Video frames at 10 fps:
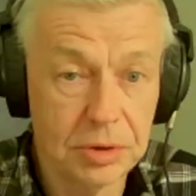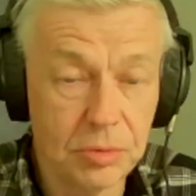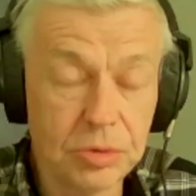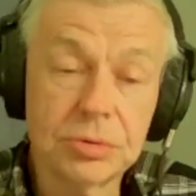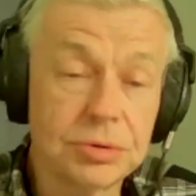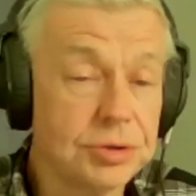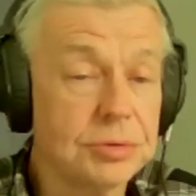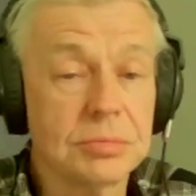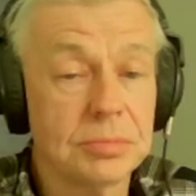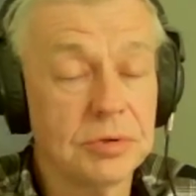which was
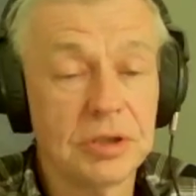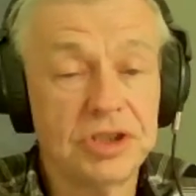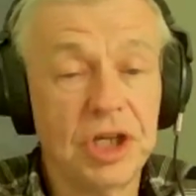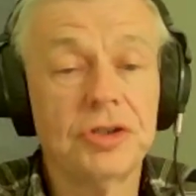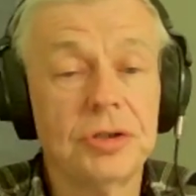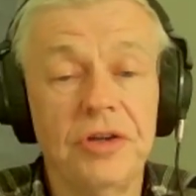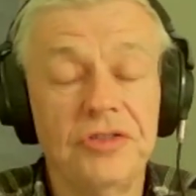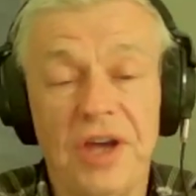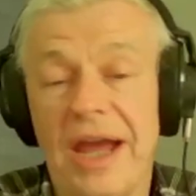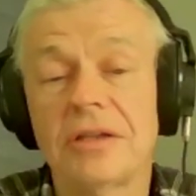essentially
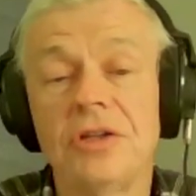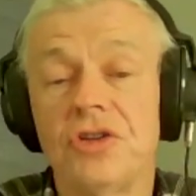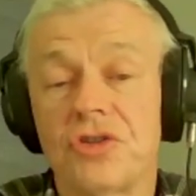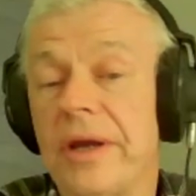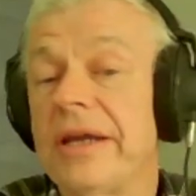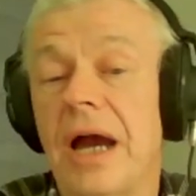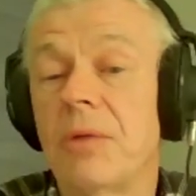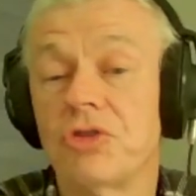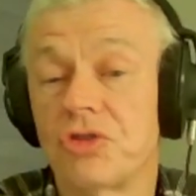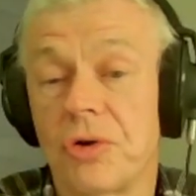exactly the trade I
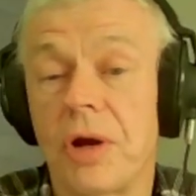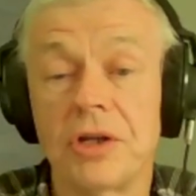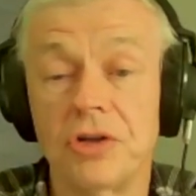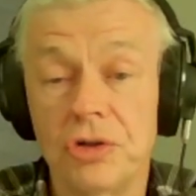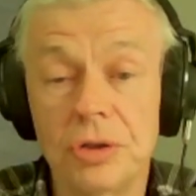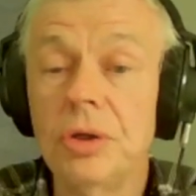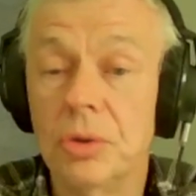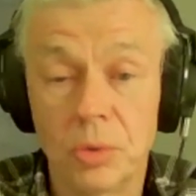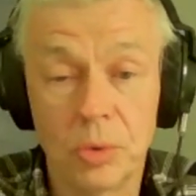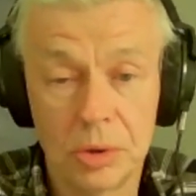was trying to
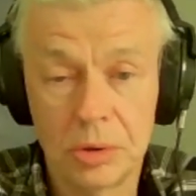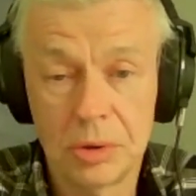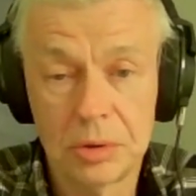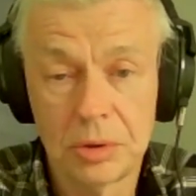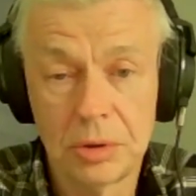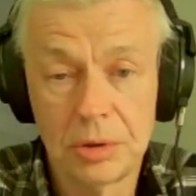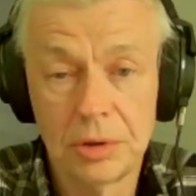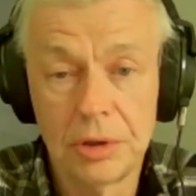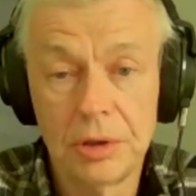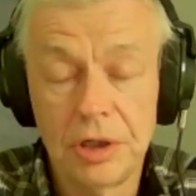do.
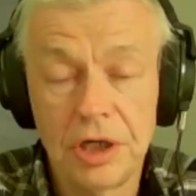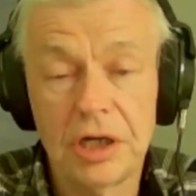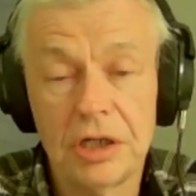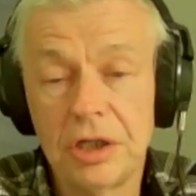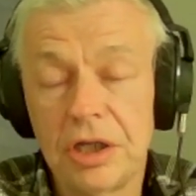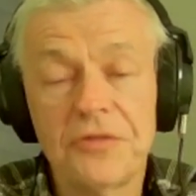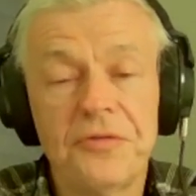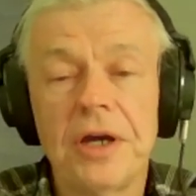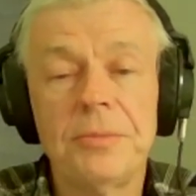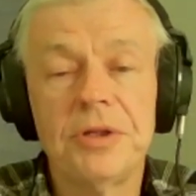And if
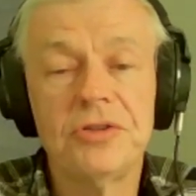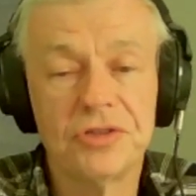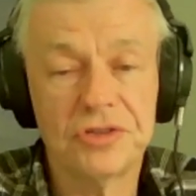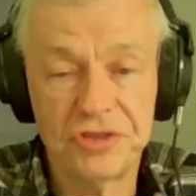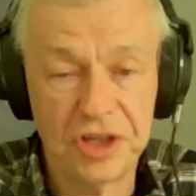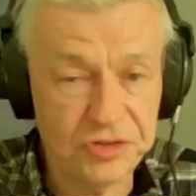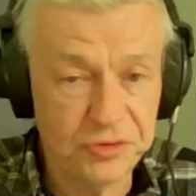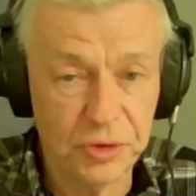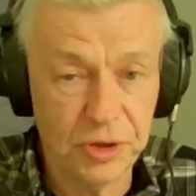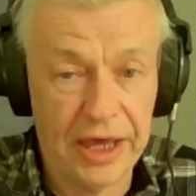I'd been
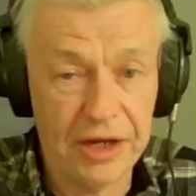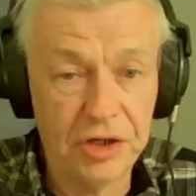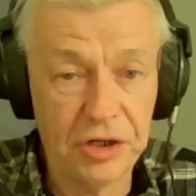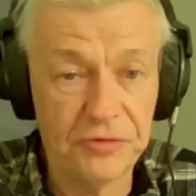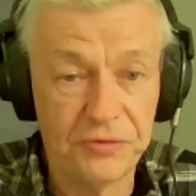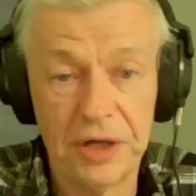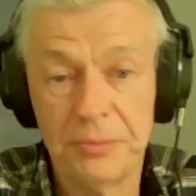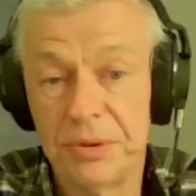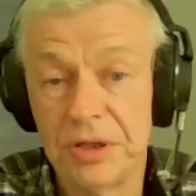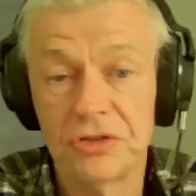successful at it, if
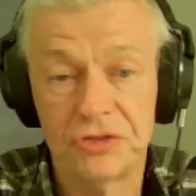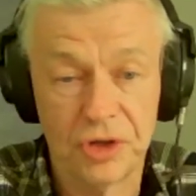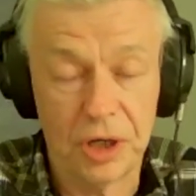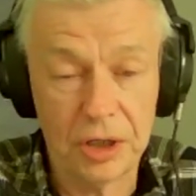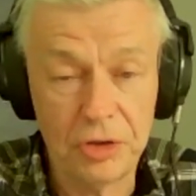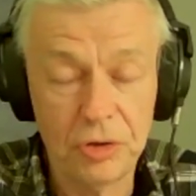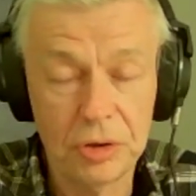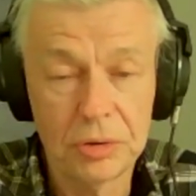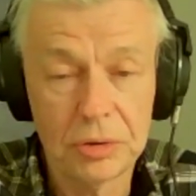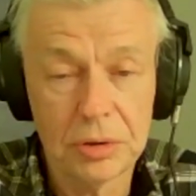I'd been assigned,
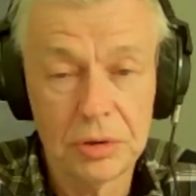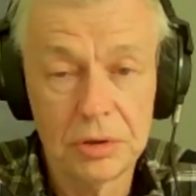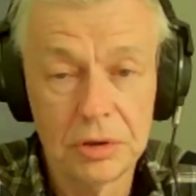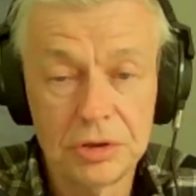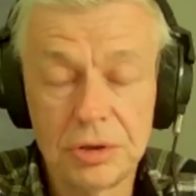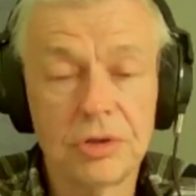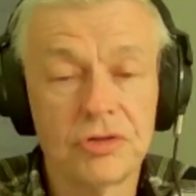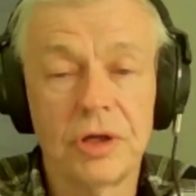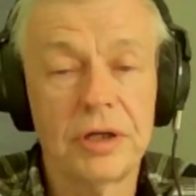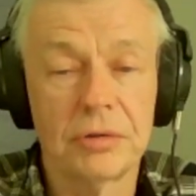2
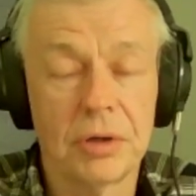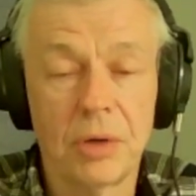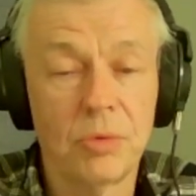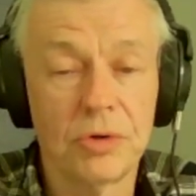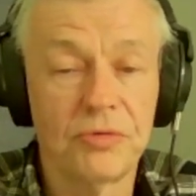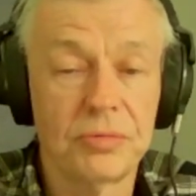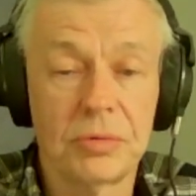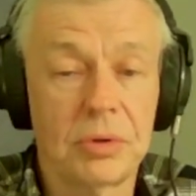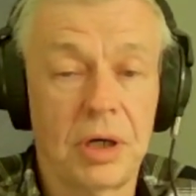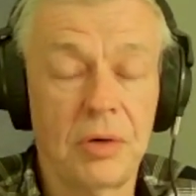years later, I would have
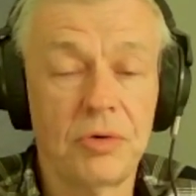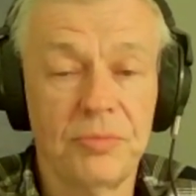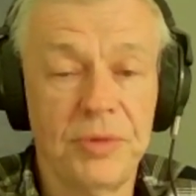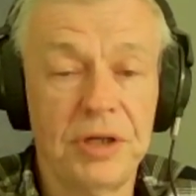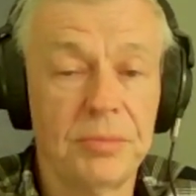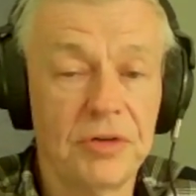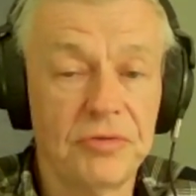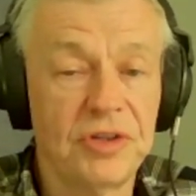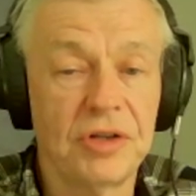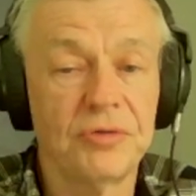made
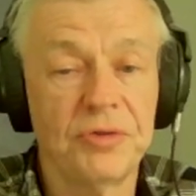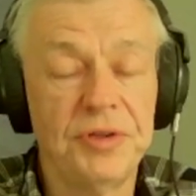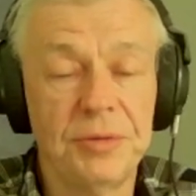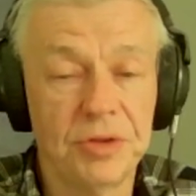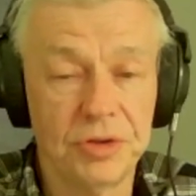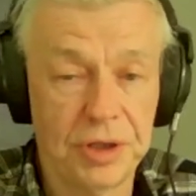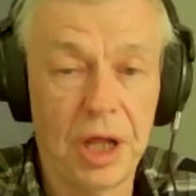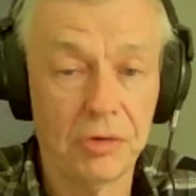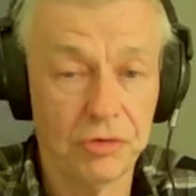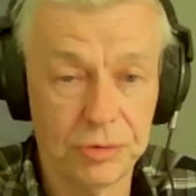about $10 or $15 million
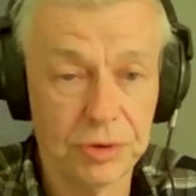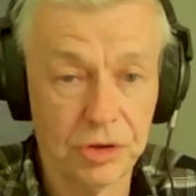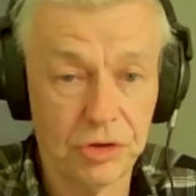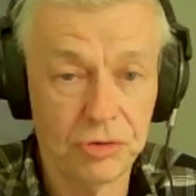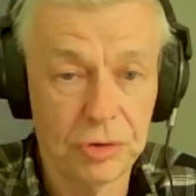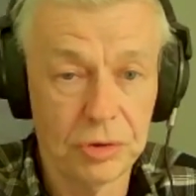doing this.